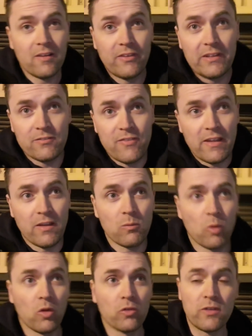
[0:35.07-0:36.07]
I think the fact
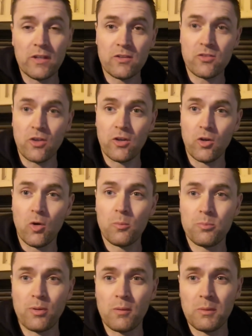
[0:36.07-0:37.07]
that Wolves didn't turn up
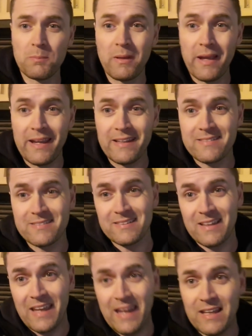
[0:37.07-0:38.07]
probably played
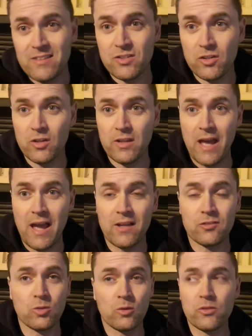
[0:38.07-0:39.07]
into
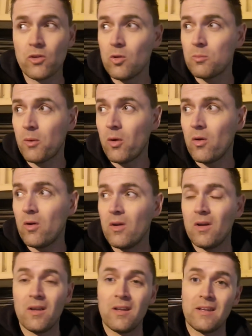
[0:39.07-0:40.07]
that actual result, but
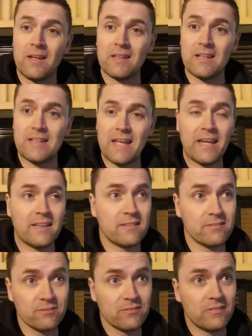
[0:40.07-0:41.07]
at the end of the day,
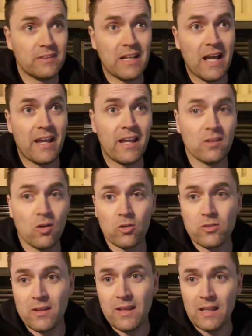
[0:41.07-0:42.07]
United
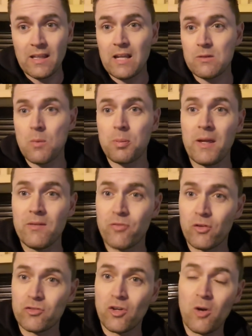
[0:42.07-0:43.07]
looked at the end like they were playing
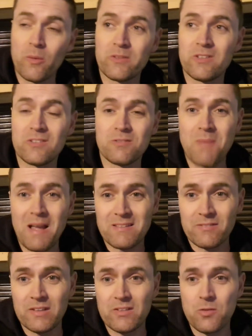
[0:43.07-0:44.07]
for a draw, which is
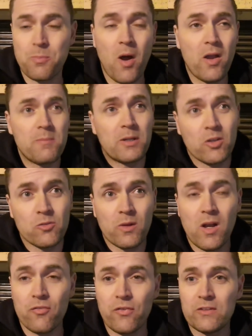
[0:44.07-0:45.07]
massively disappointing because
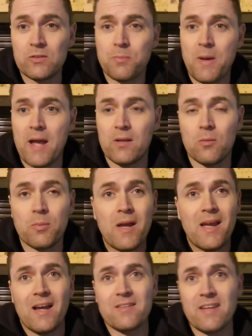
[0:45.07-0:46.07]
we've got a fixture pile up
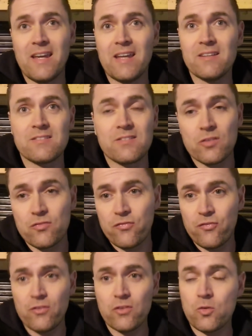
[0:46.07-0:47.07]
as it is.
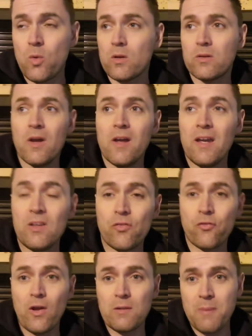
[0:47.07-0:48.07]
The squad
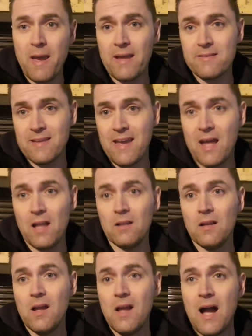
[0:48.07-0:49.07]
is threadbare to hell,
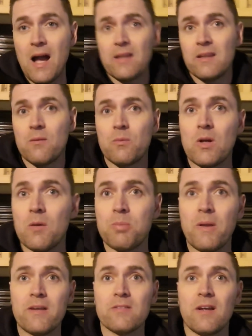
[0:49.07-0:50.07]
and then we've
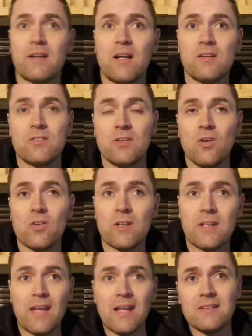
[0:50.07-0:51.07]
got players like Ashley Young
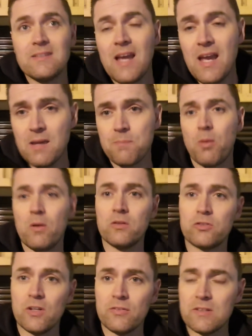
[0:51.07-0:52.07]
at the end. Yeah, he put
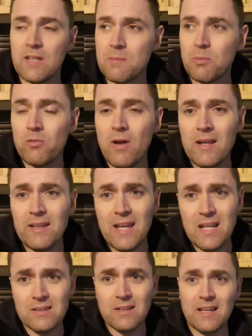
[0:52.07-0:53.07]
in a shift today, but right at
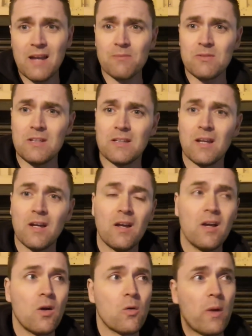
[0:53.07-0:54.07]
the end, the captain
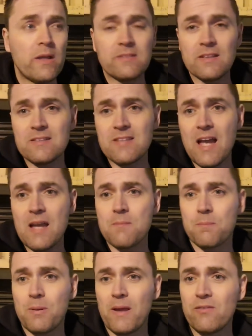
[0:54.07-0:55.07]
wasting
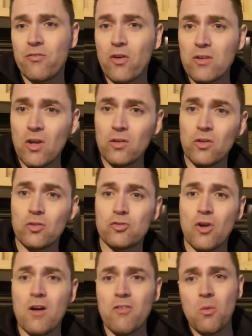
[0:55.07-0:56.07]
time playing for a 0-0
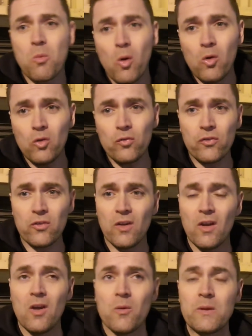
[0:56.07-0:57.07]
draw. Wolves,
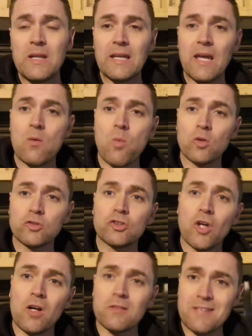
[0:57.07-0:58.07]
we didn't get one
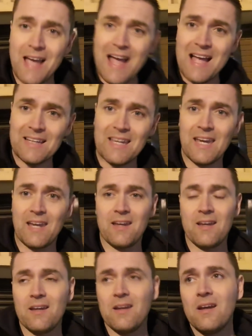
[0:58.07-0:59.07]
shot on target.
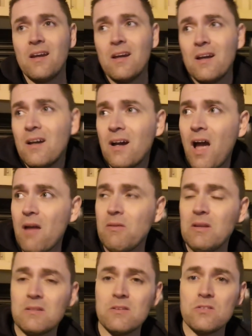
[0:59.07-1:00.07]
I
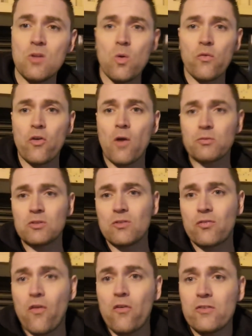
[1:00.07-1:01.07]
mean, there's no other
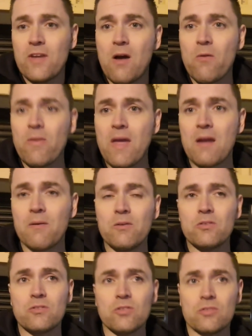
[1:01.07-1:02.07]
options for us out there.
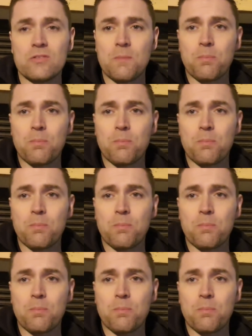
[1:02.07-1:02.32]
We're just